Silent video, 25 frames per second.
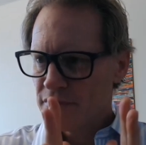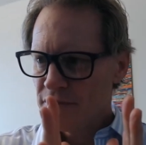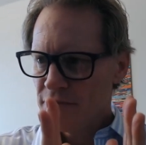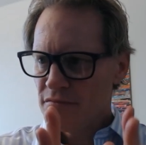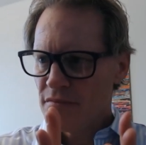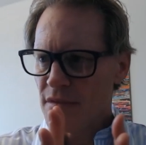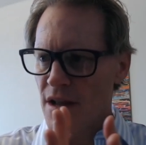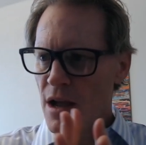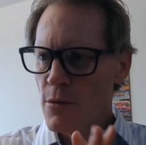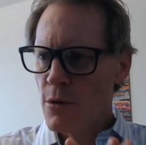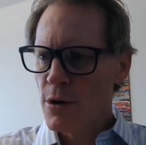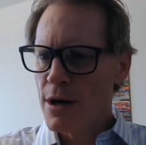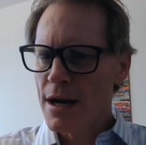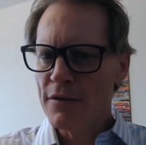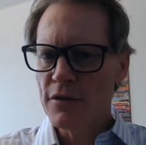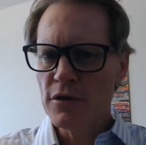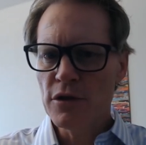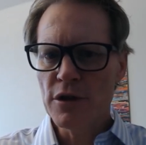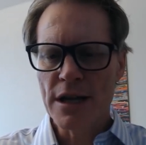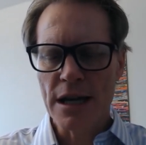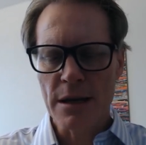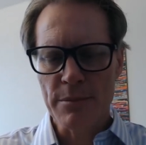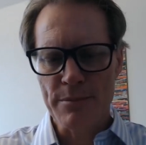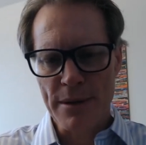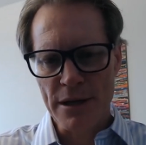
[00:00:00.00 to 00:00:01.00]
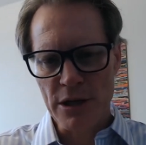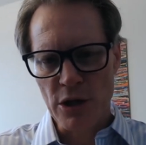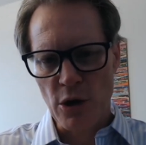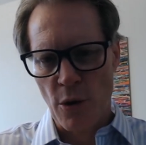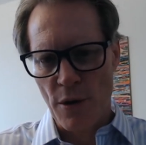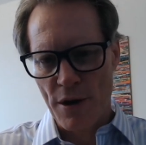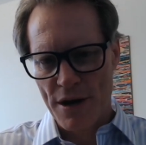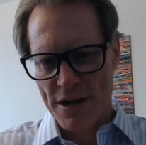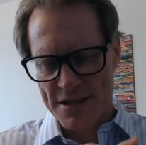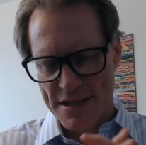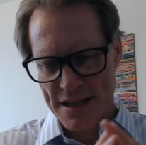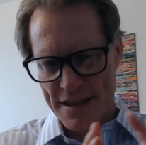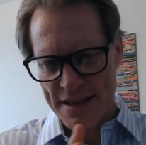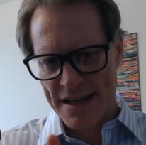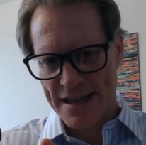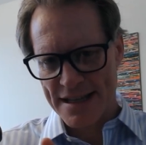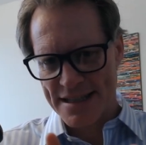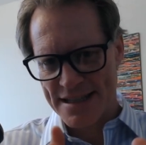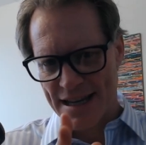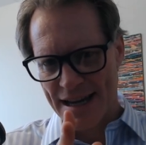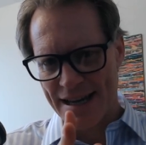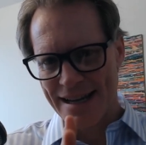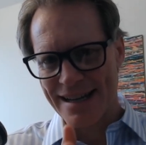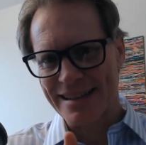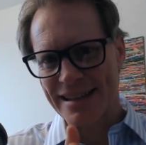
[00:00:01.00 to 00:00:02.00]
I want to have a look at Bitcoin because I think it's
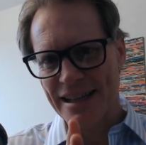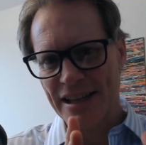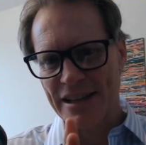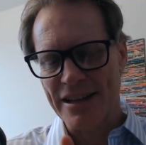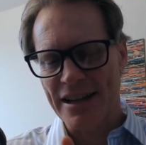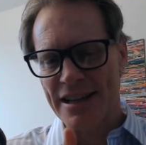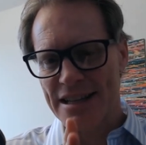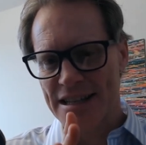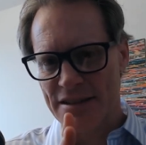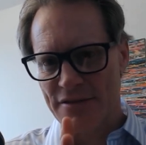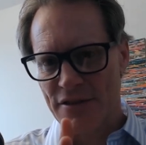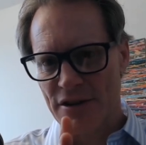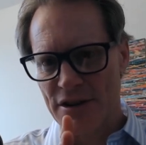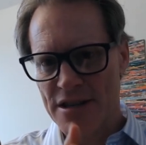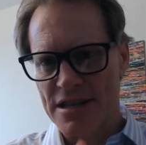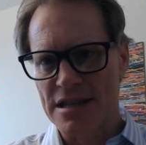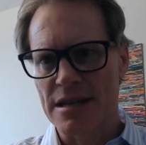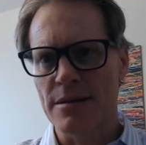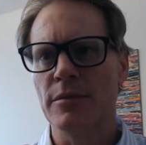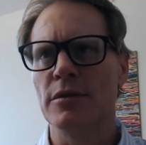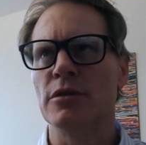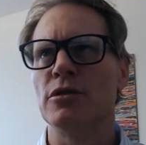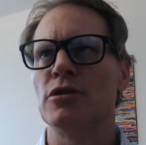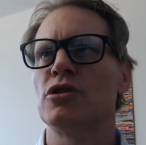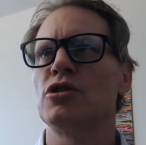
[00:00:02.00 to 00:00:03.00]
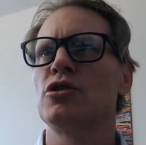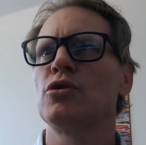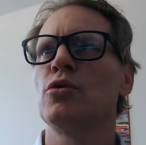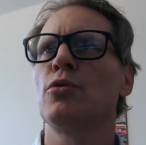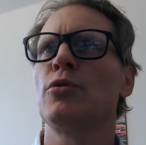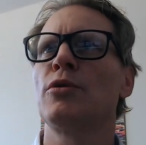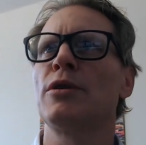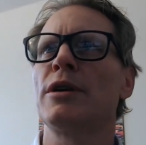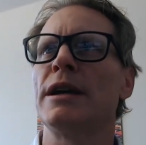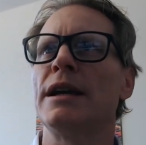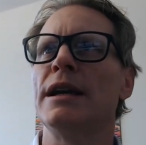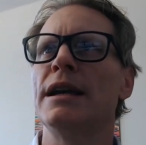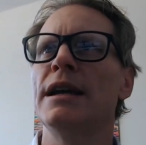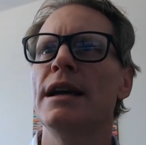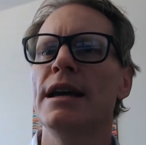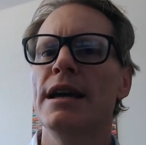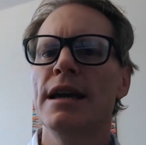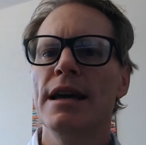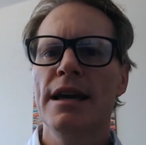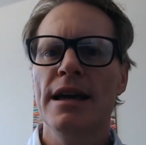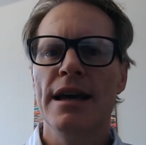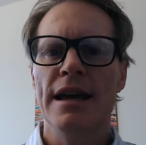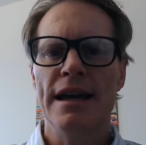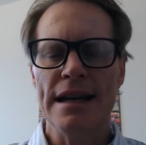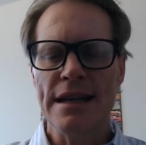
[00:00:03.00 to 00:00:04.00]
kind of telling us a very similar story.
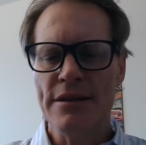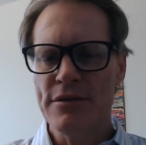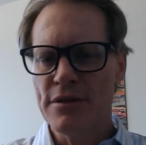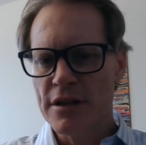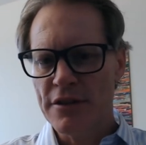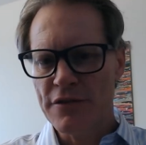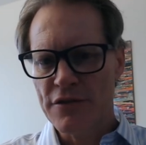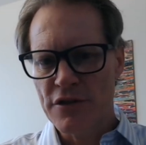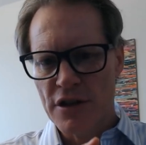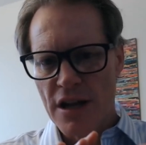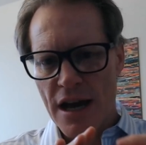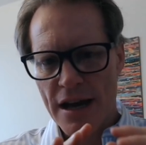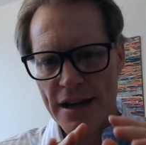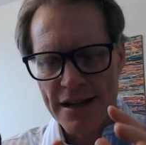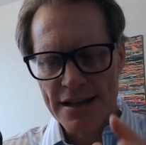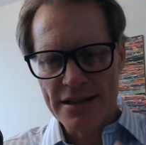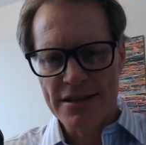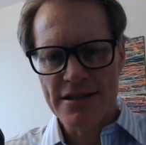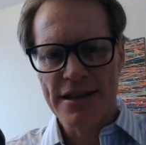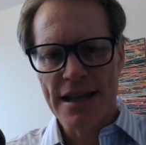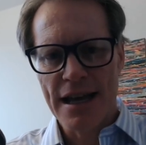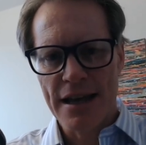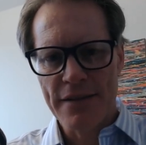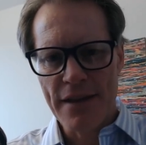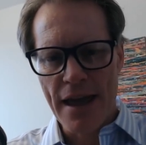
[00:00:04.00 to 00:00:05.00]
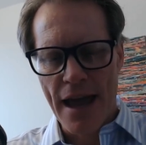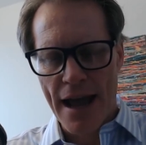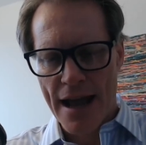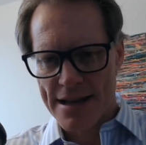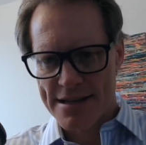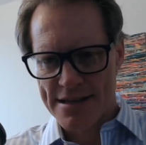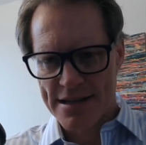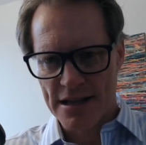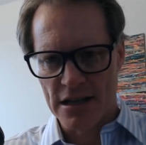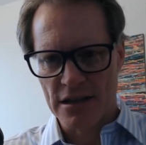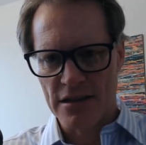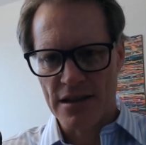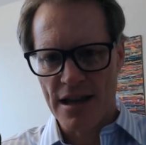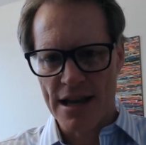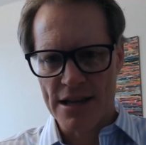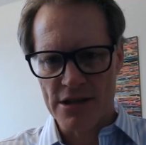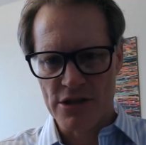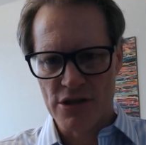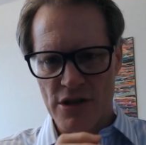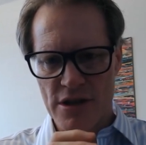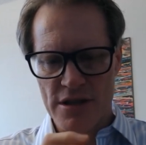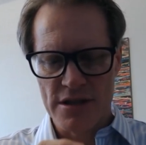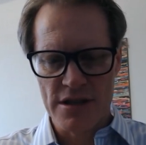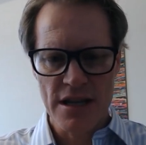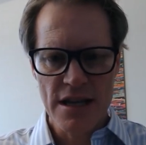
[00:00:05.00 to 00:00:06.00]
And even if you're not into that asset class,
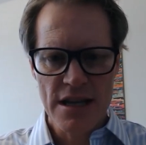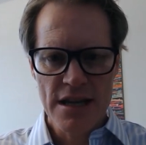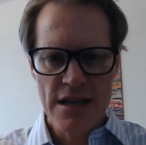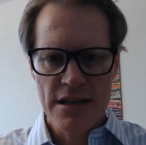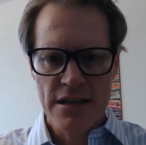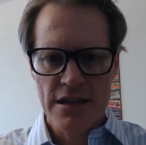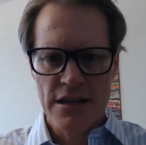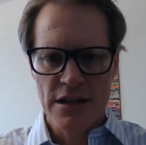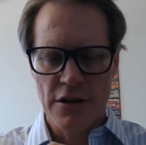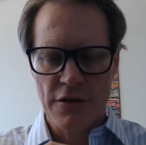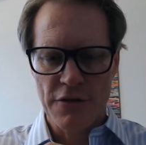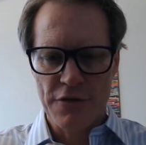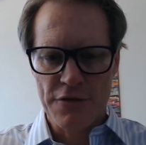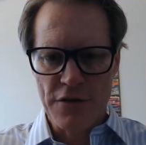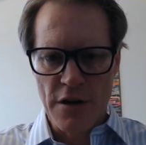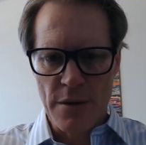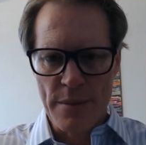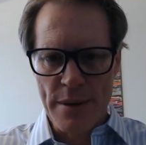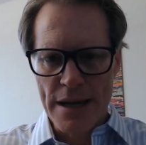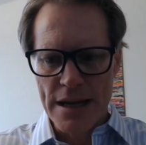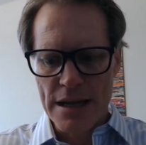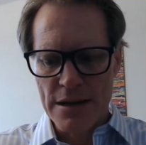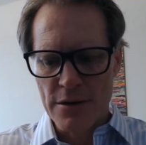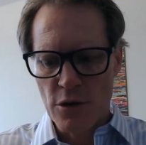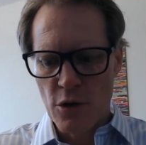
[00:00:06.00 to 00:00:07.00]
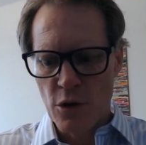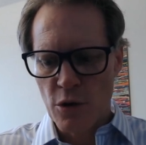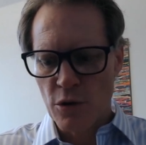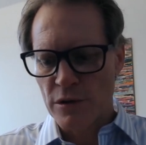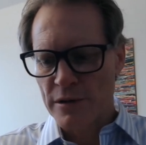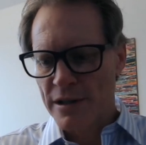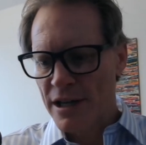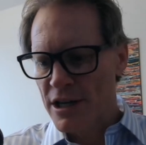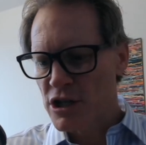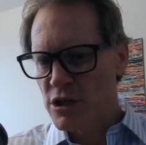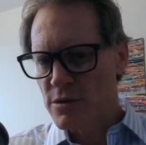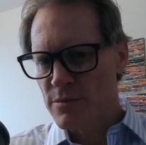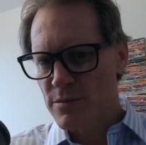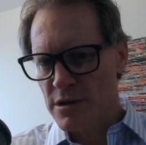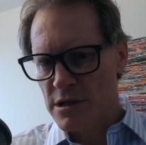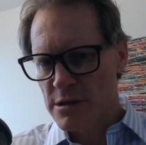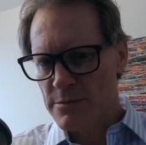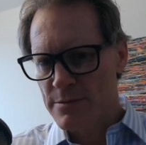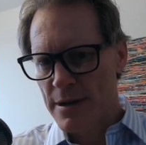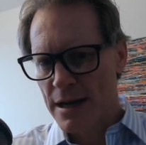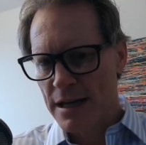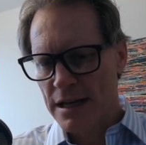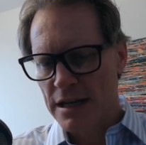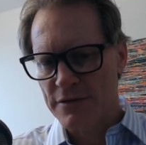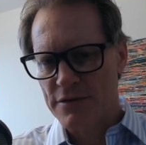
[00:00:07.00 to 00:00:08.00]
just you know, from a correlation
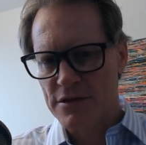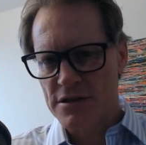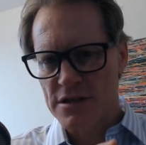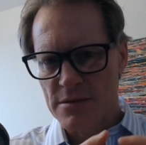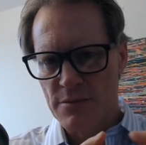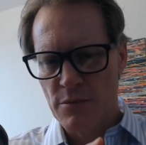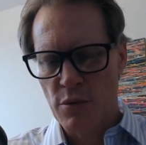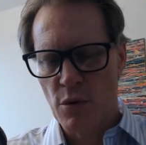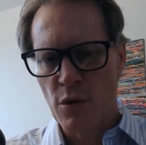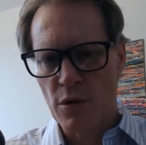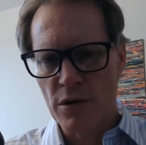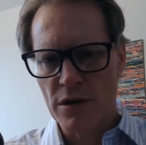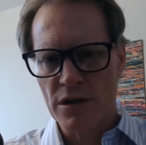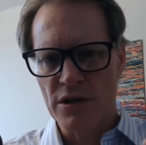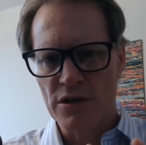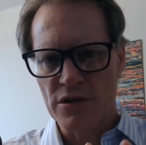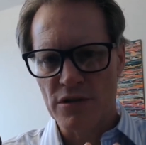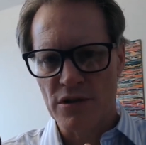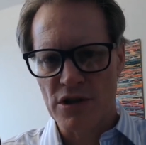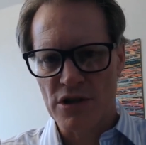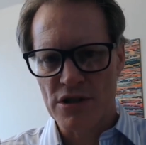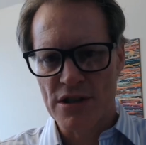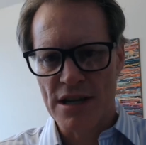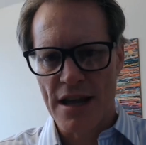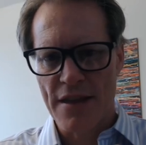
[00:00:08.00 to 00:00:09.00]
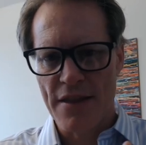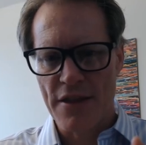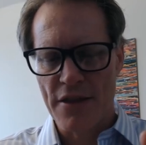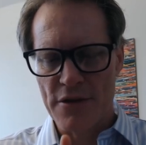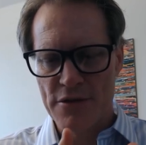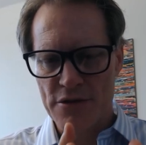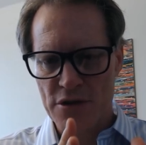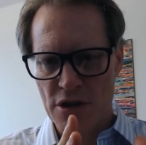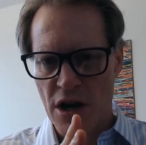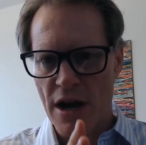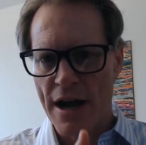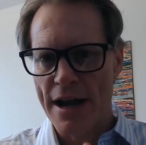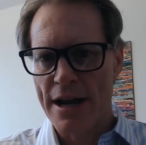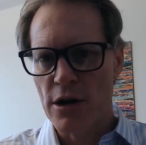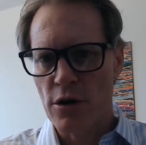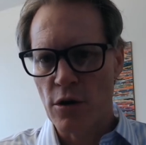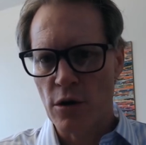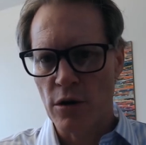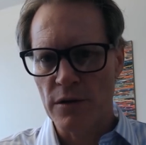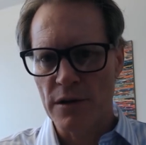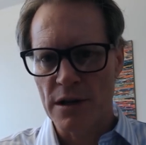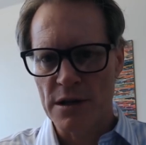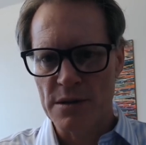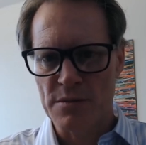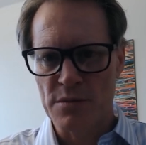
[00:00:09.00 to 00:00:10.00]
perspective, it's important to understand that there's a high
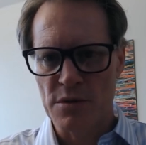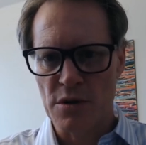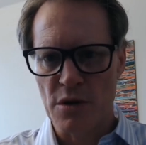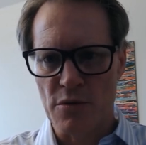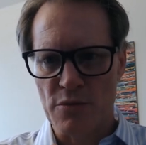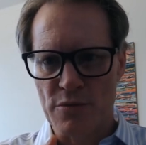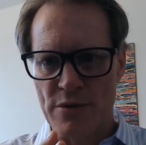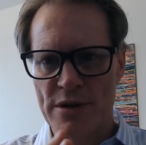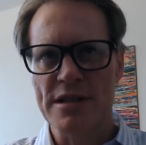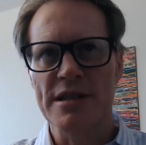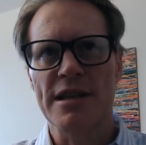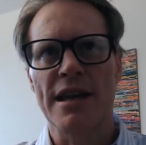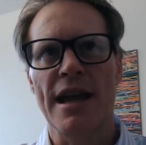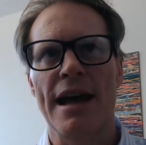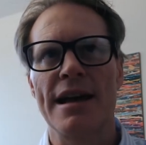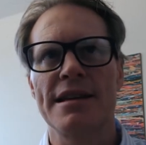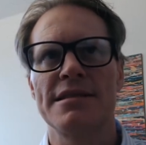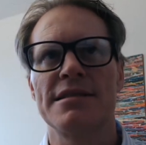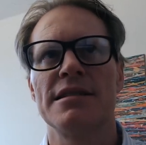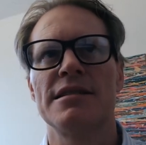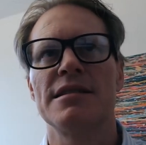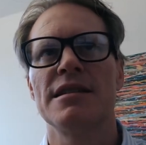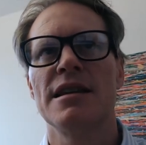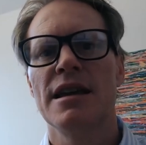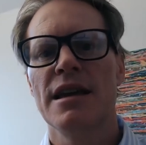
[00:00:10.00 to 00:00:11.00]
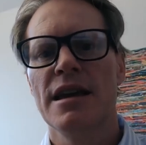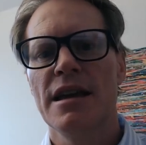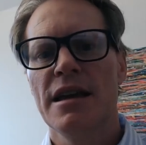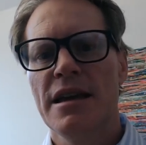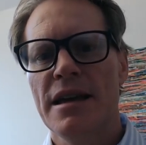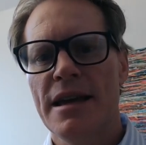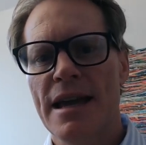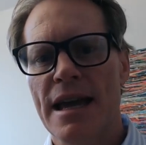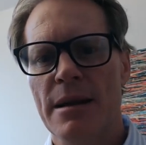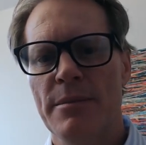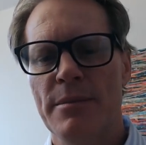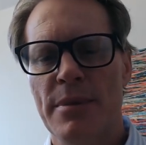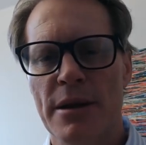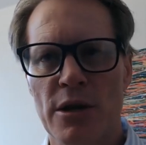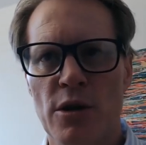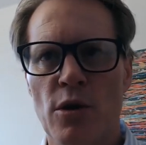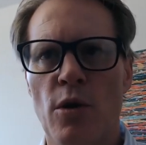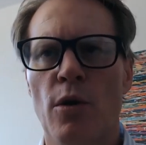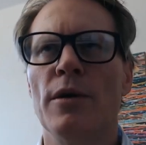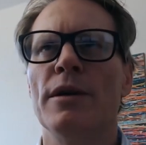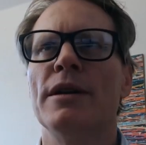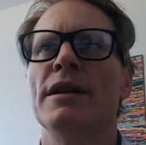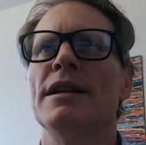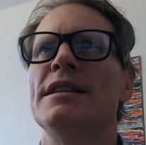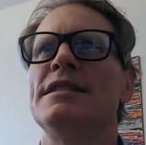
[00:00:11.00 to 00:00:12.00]
correlation between risk assets and
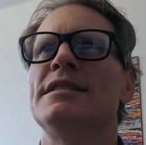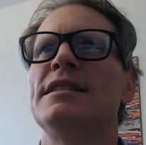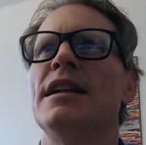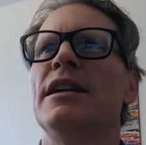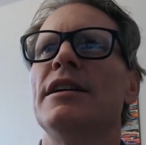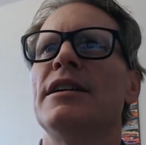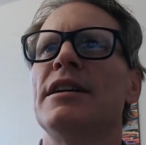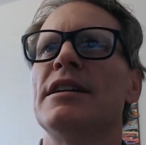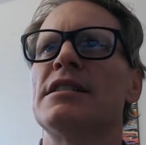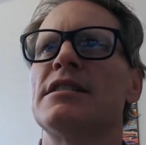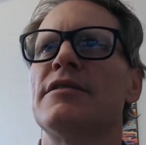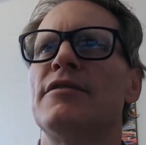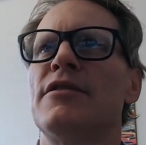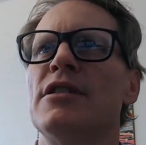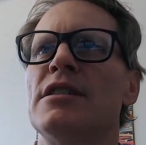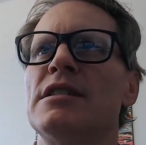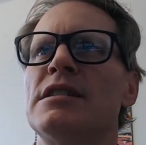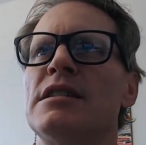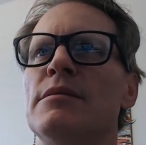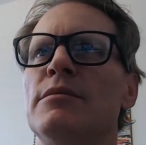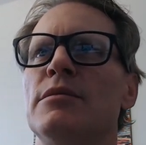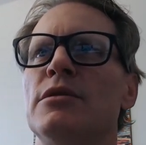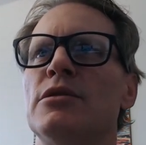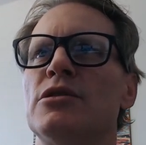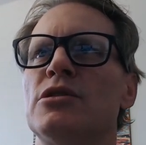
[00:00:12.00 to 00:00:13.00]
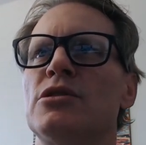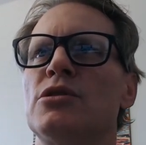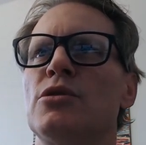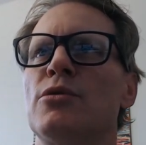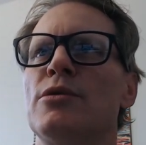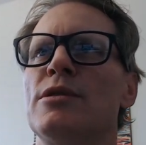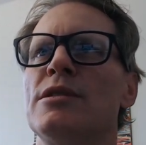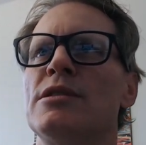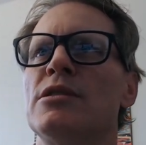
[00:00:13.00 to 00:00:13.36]
Bitcoin. And it's telling us a very similar story.